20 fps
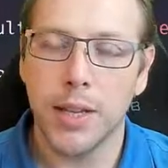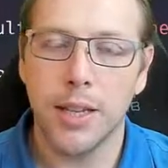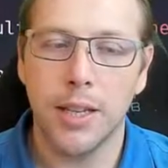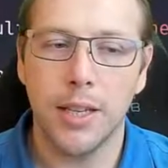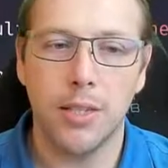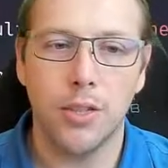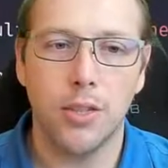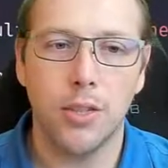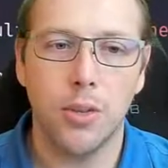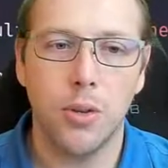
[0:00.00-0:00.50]

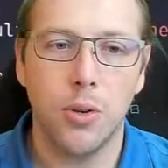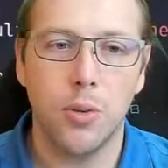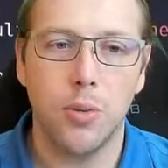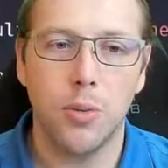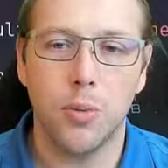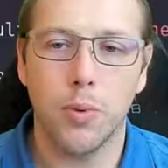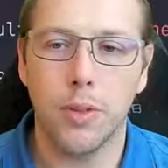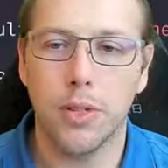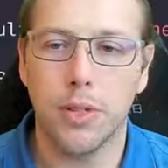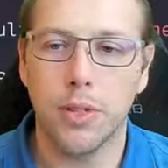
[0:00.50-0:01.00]
And so
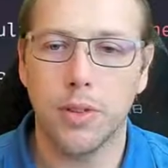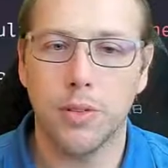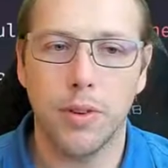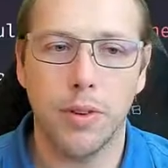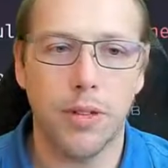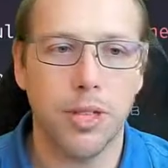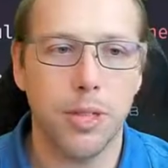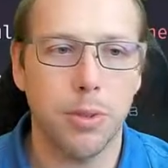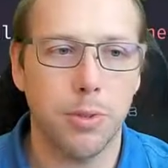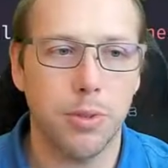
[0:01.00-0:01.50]
we see
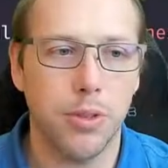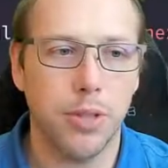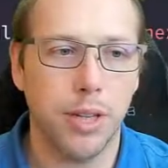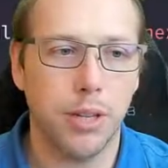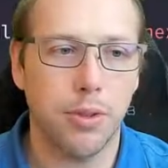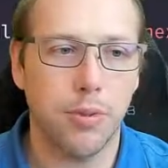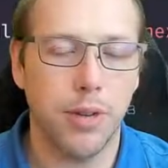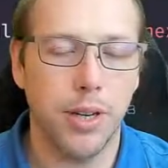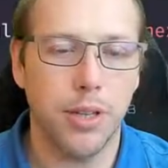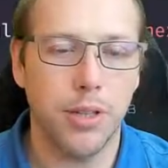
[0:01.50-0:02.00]
very similar
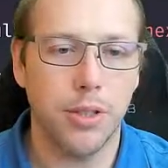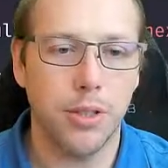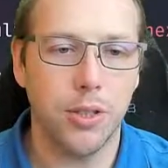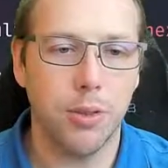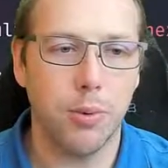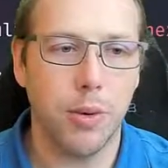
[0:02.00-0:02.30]
declarations.